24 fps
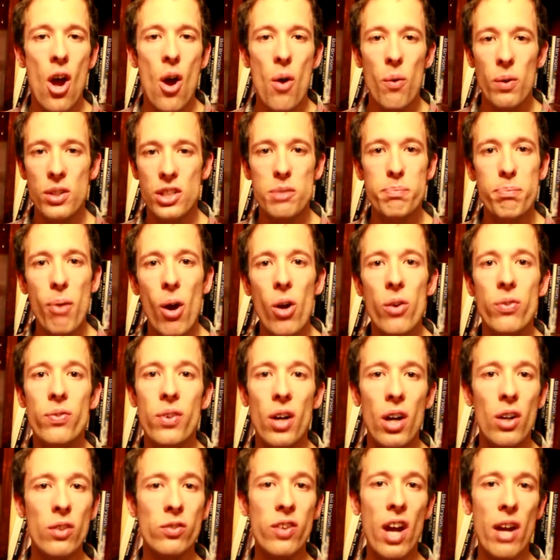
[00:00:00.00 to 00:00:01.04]
which is both
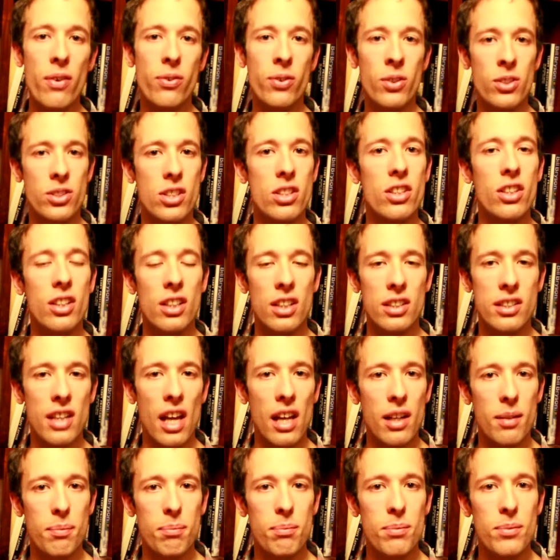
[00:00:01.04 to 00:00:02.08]
a reference to Douglas
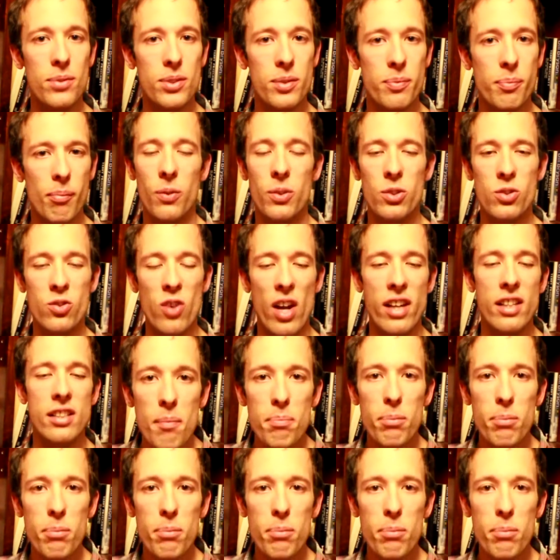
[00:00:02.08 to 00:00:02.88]
Adams, who was great,